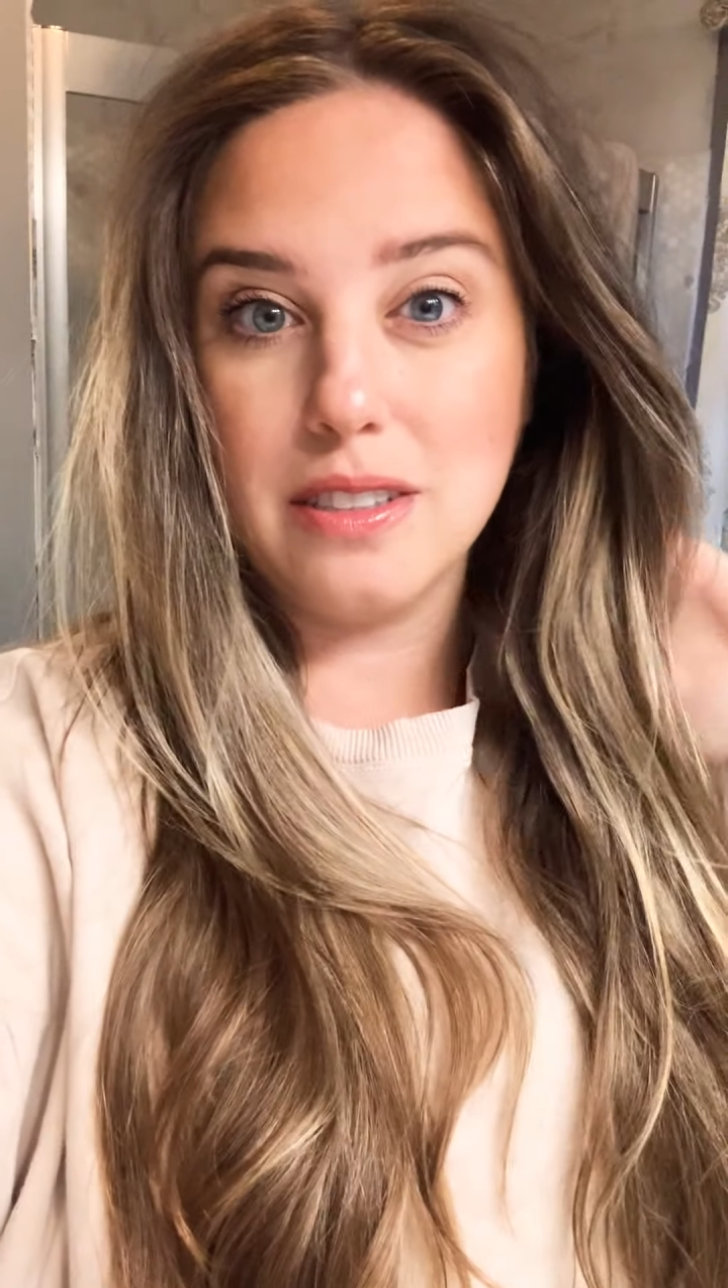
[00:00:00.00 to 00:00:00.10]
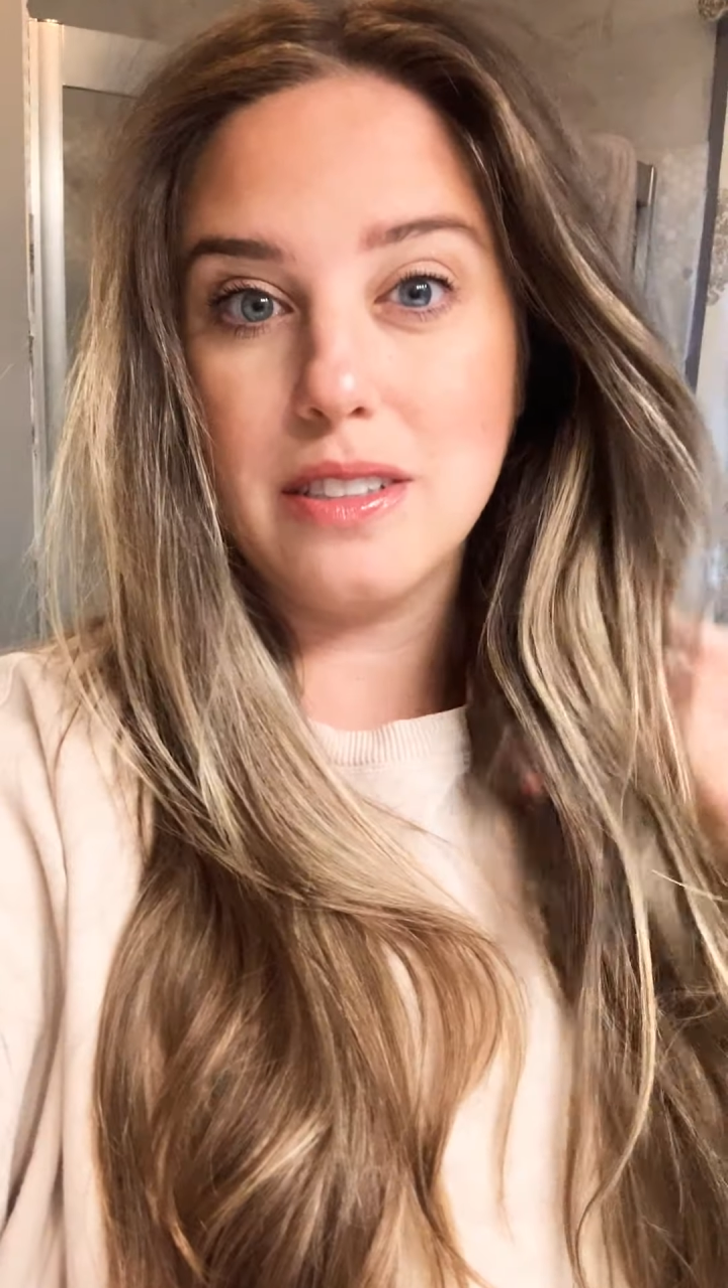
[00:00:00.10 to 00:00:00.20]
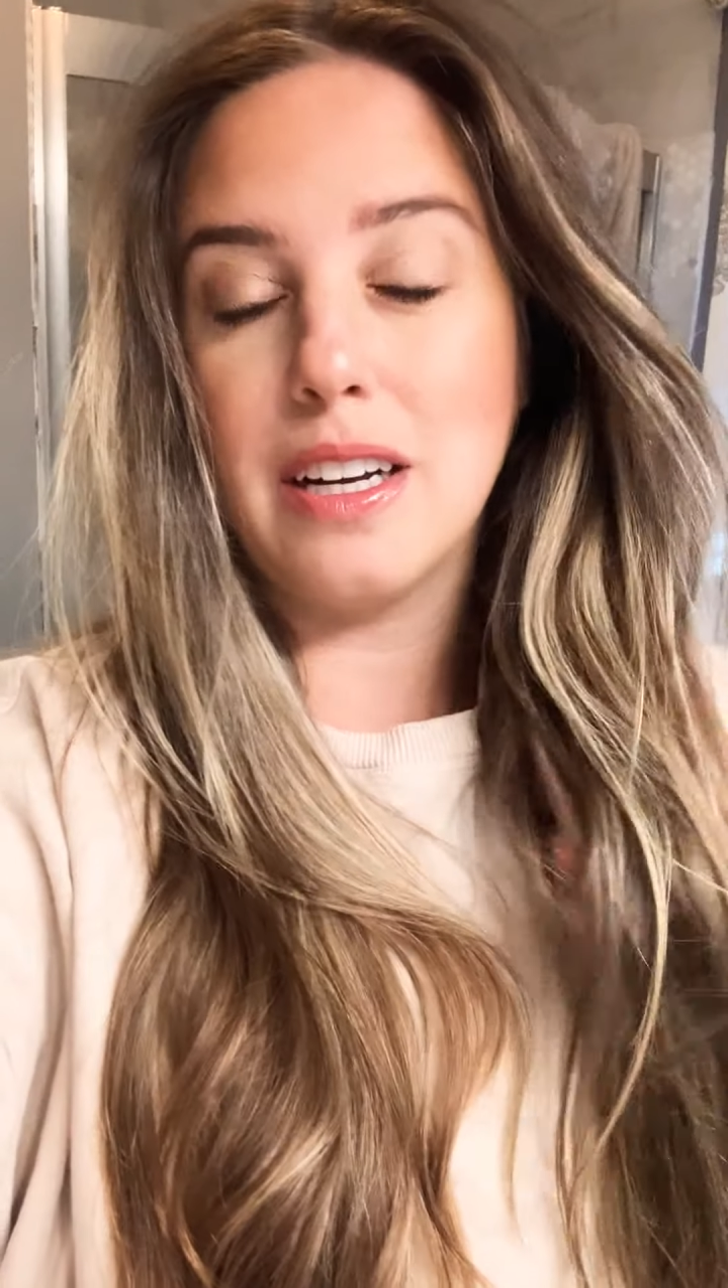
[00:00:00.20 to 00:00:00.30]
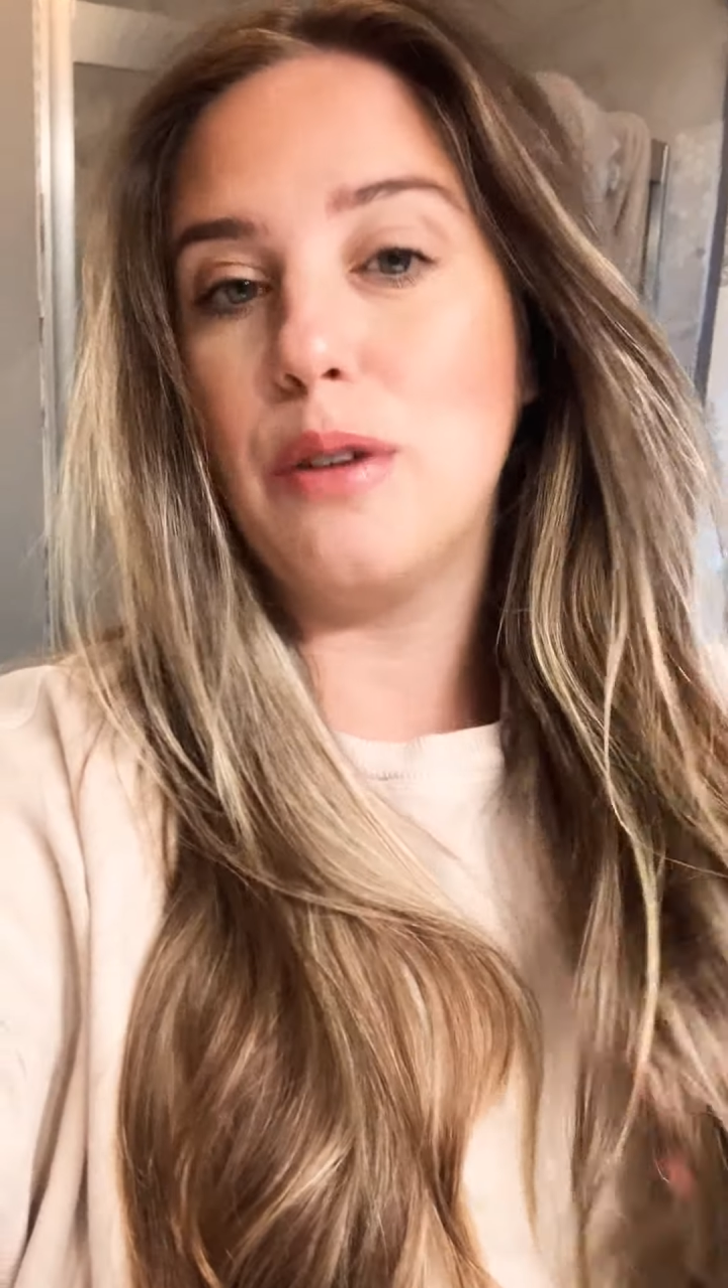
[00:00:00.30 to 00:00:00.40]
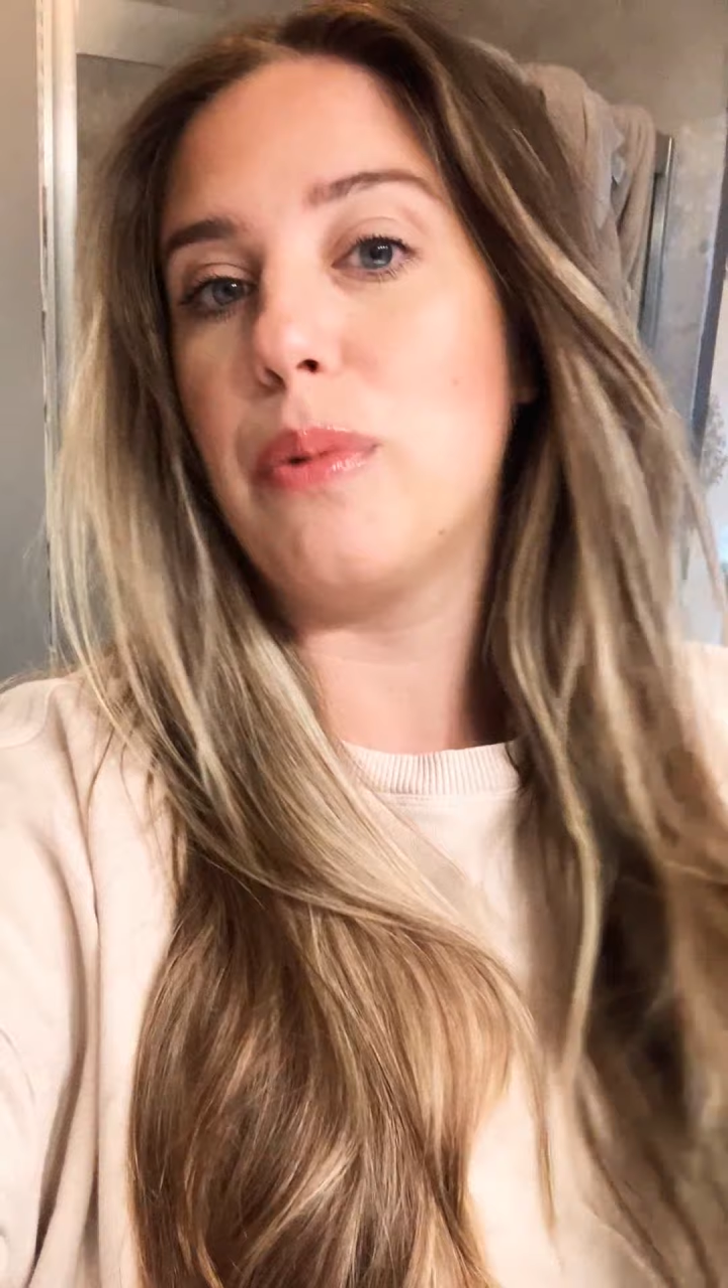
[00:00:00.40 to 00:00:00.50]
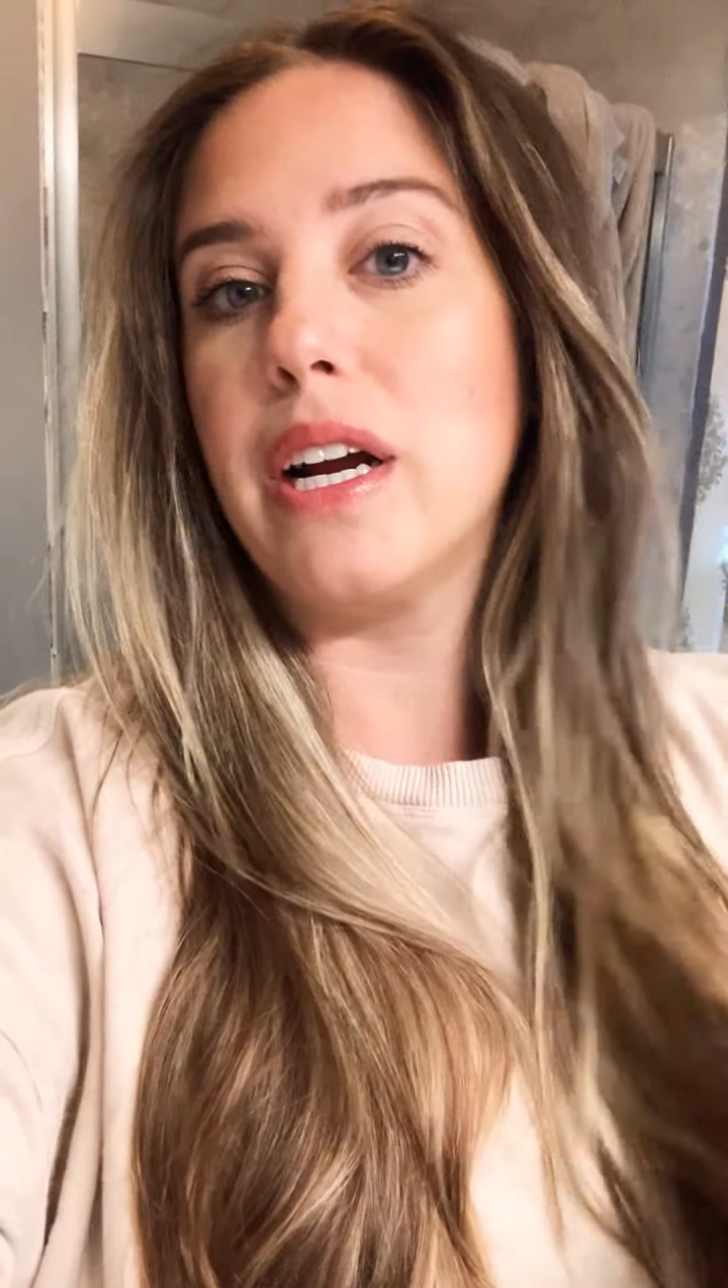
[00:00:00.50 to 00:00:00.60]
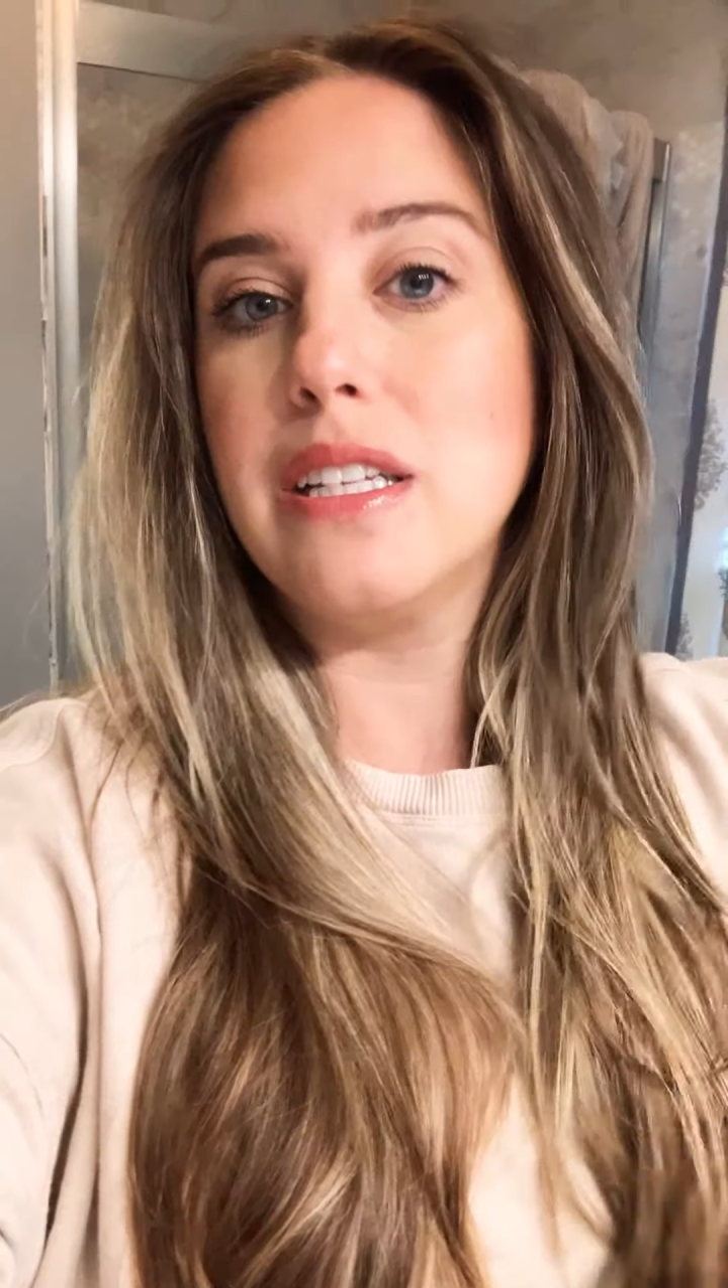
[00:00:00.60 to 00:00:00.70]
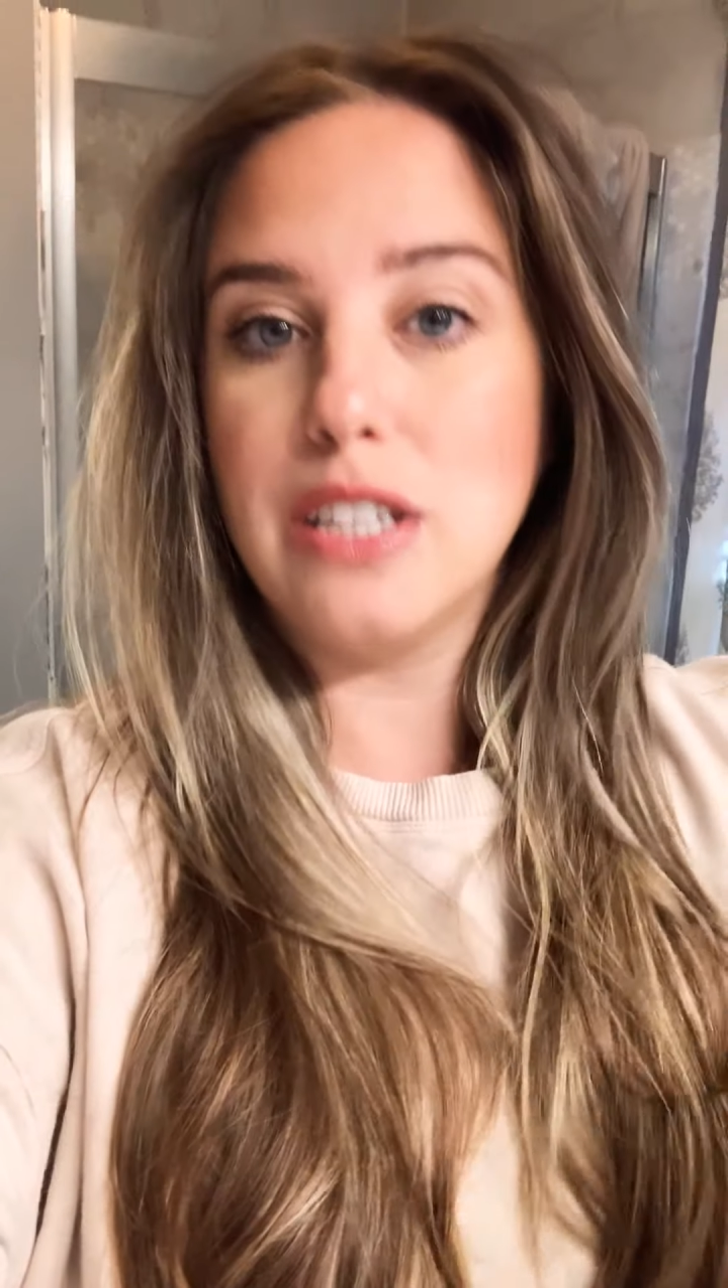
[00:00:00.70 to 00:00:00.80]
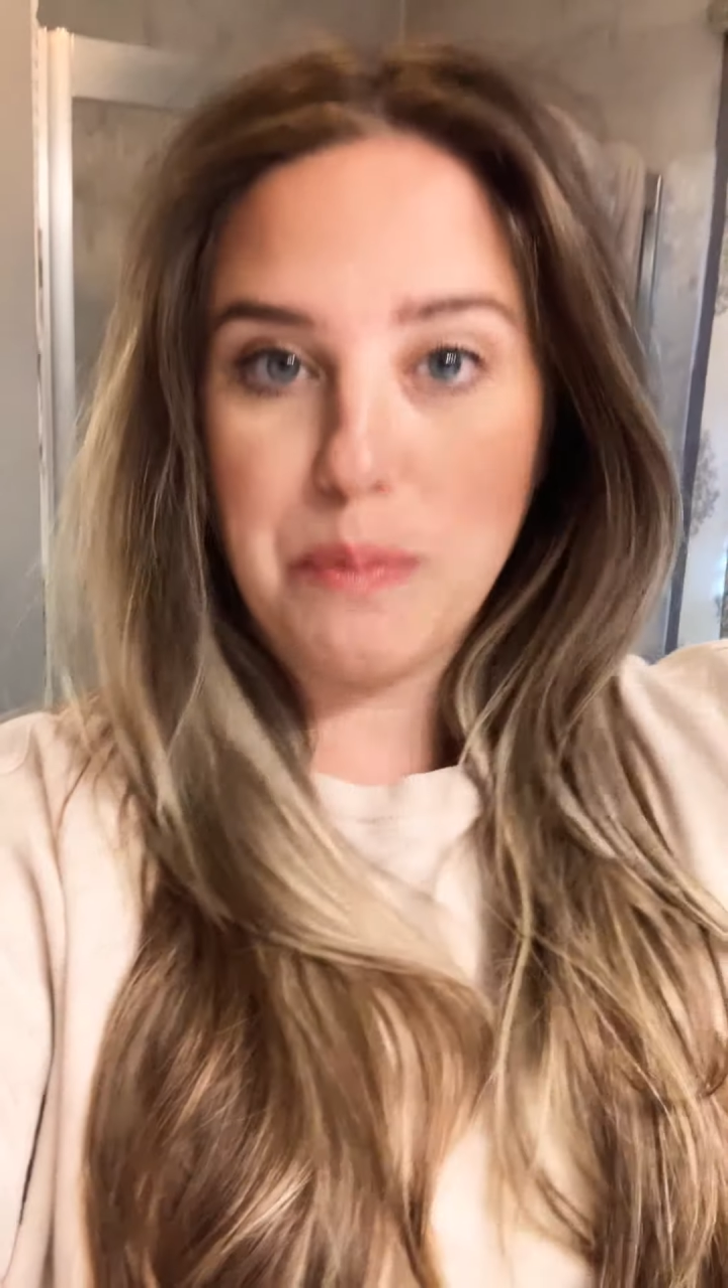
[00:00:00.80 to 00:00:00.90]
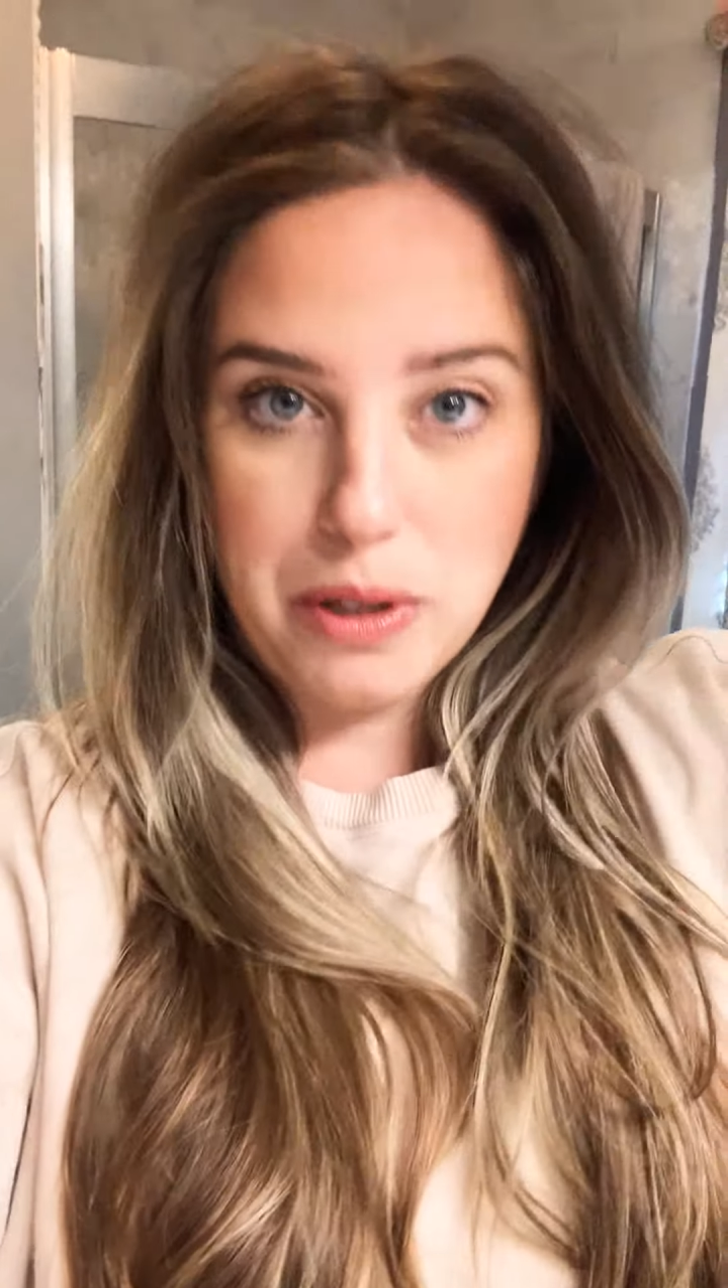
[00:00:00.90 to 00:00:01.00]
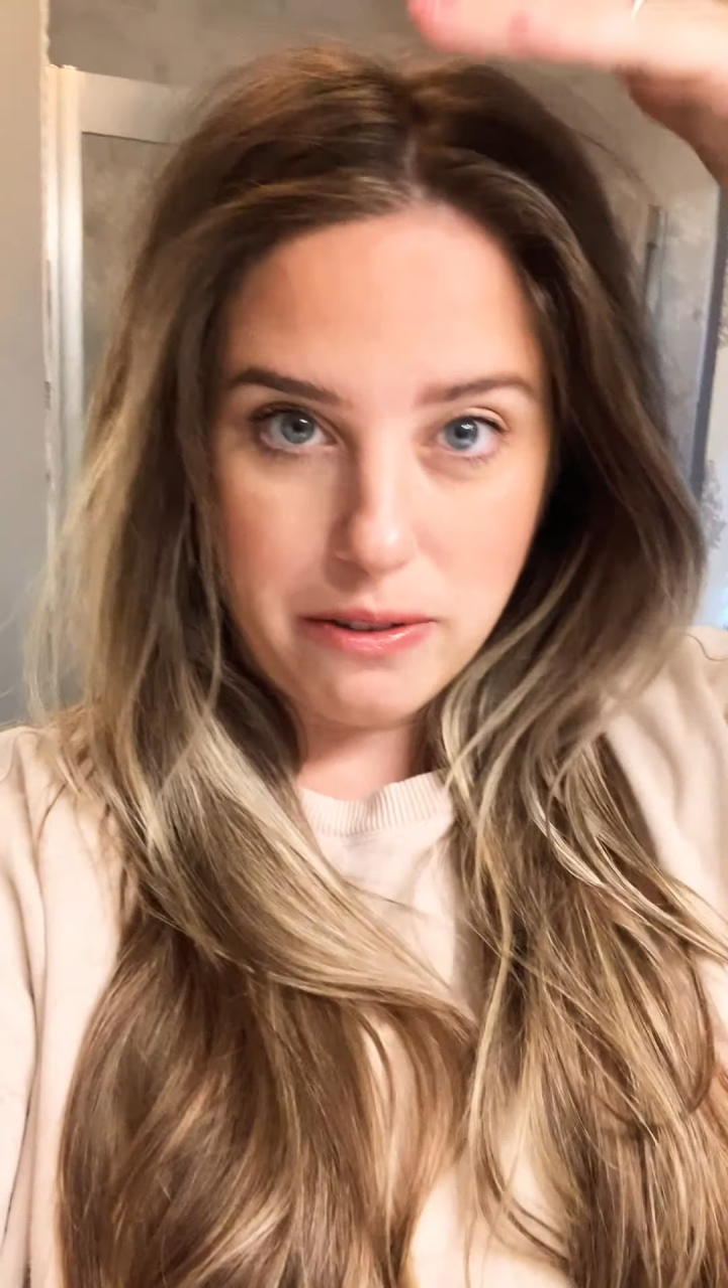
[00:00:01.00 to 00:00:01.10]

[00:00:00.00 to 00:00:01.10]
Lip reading: kind of brightens up your